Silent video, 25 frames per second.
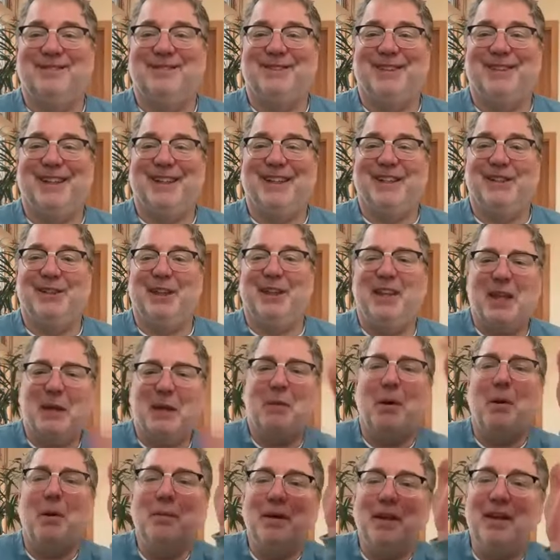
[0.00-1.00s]
right? So you think
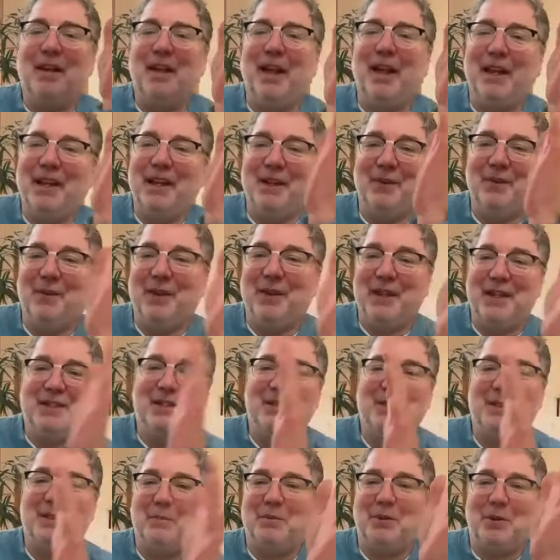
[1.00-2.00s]
about midline in
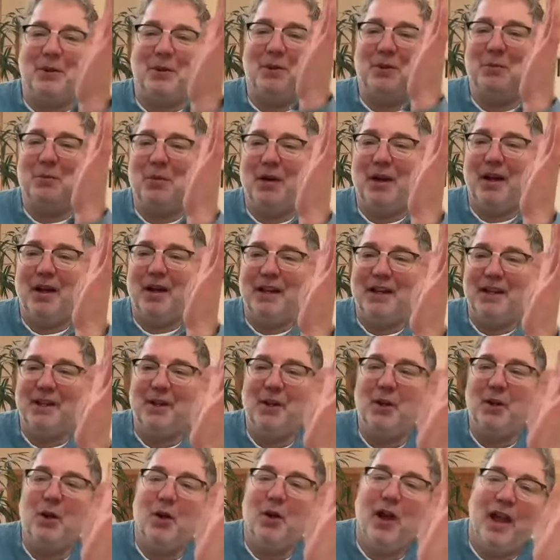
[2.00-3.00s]
relationship to your whole body.
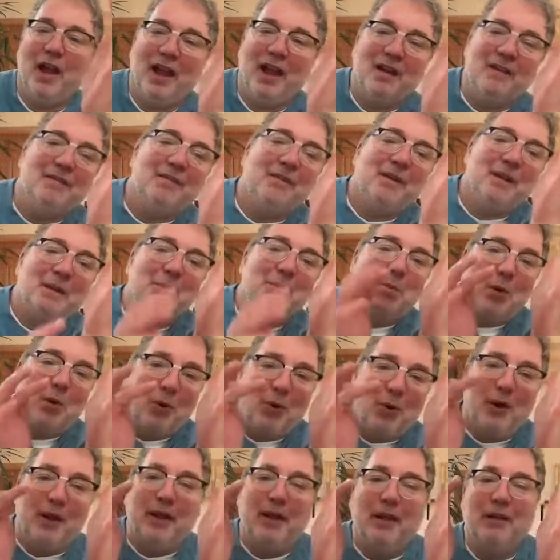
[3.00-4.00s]
No, every
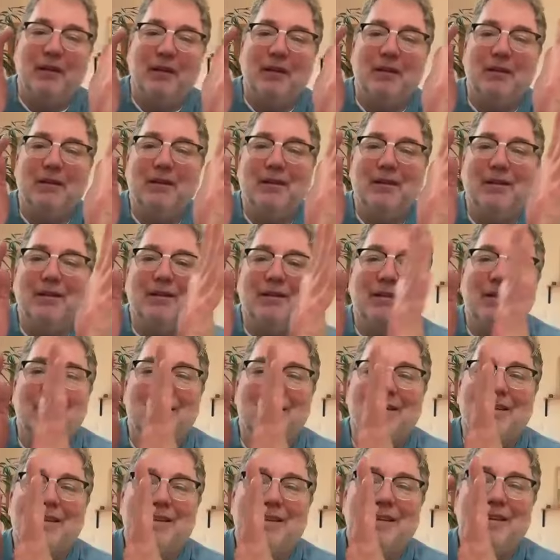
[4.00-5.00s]
point
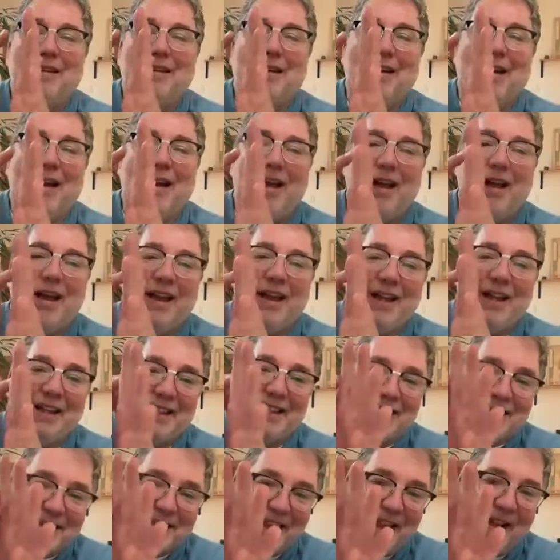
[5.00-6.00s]

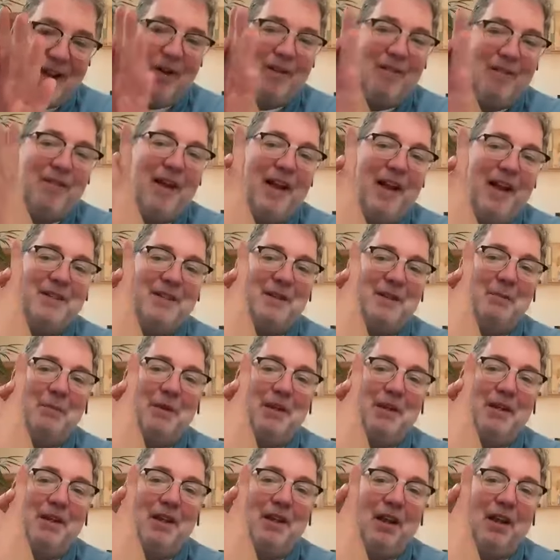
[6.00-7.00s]
itself has a
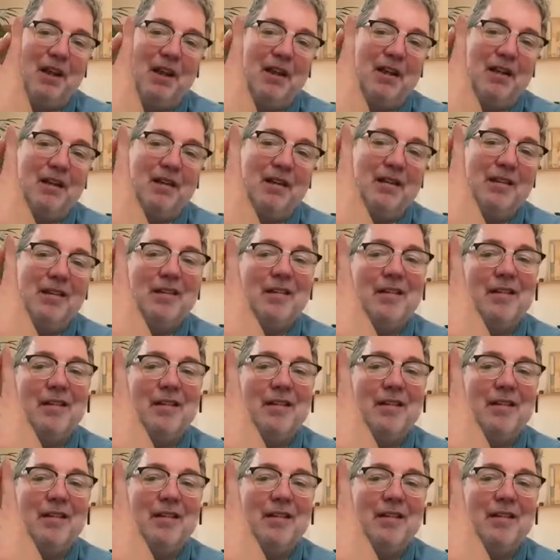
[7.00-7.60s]
midline,